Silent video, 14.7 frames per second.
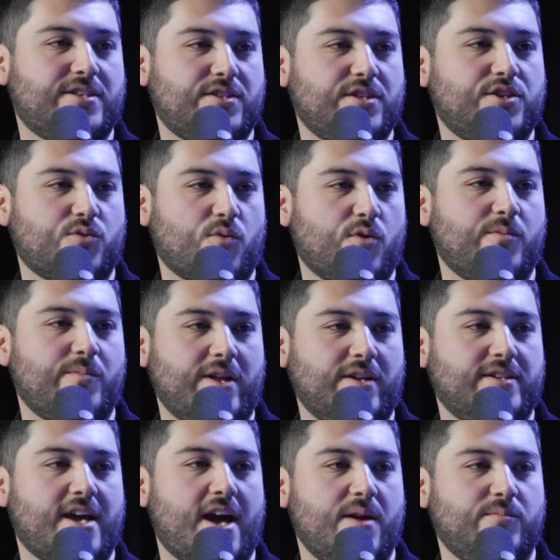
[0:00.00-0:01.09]
this short amount of
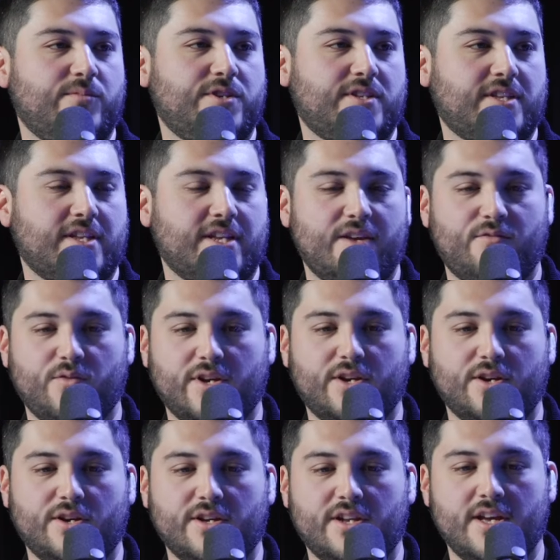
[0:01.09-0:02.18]
time, just if we
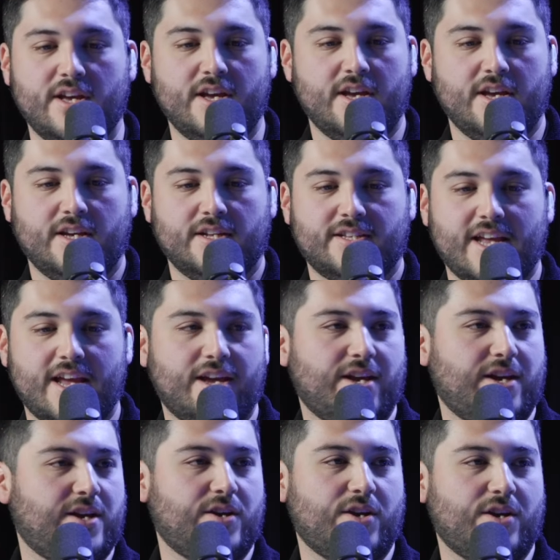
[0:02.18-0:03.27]
could. Say
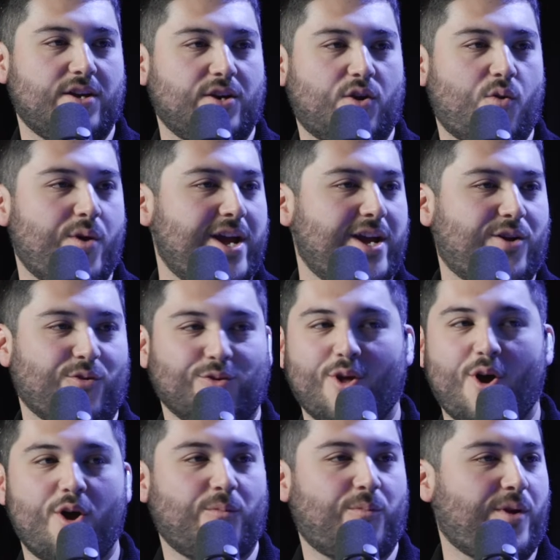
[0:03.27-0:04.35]
a, a quick or
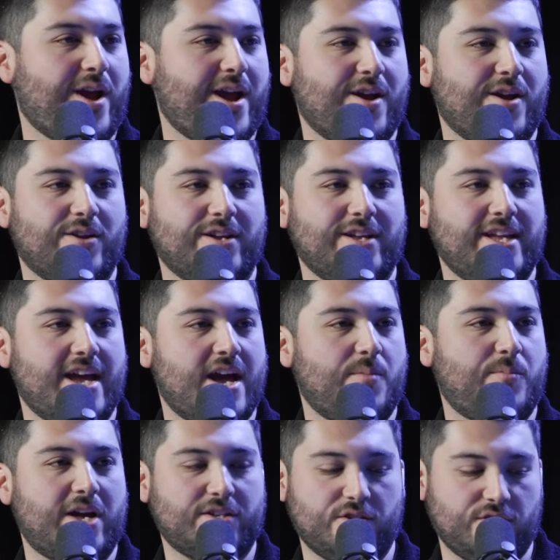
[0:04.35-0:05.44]
long prayer. Yeah. yeah.
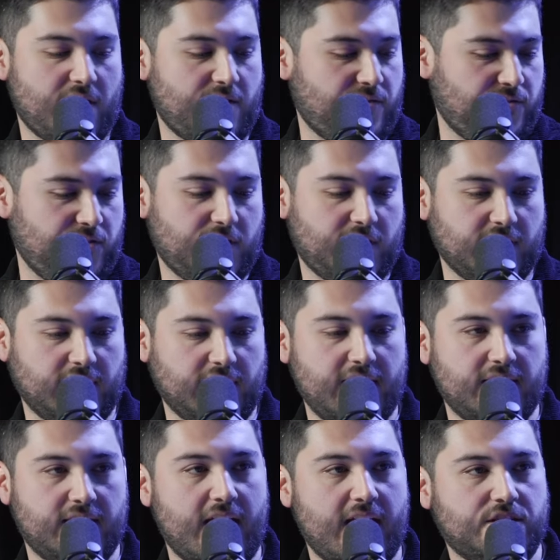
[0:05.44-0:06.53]
Pastor Jeff, if you can
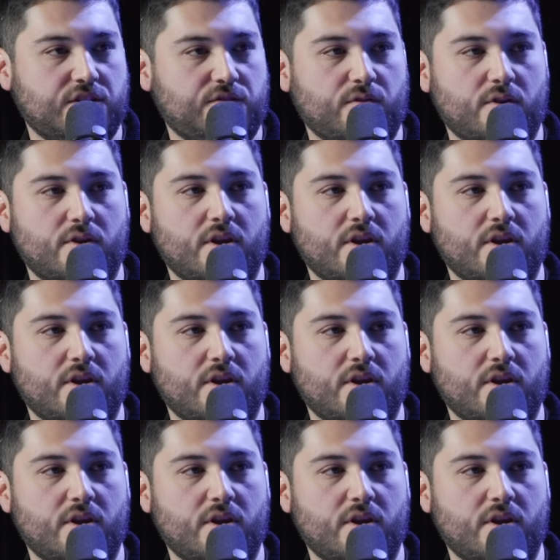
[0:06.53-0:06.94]
lead that, just for